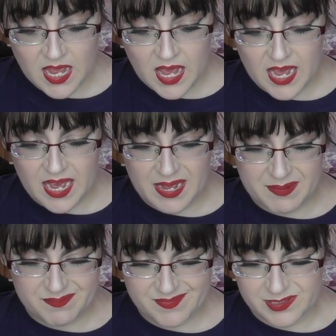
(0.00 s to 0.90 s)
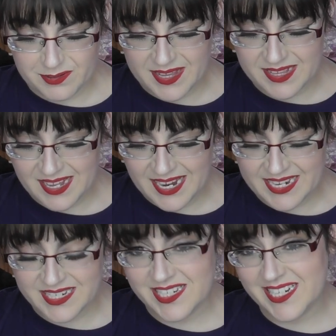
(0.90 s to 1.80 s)
Although I think that
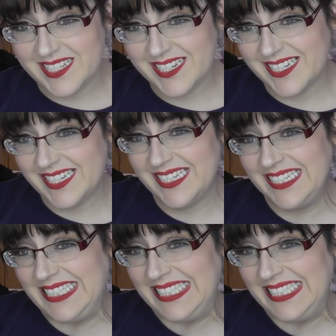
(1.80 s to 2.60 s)
ended yesterday.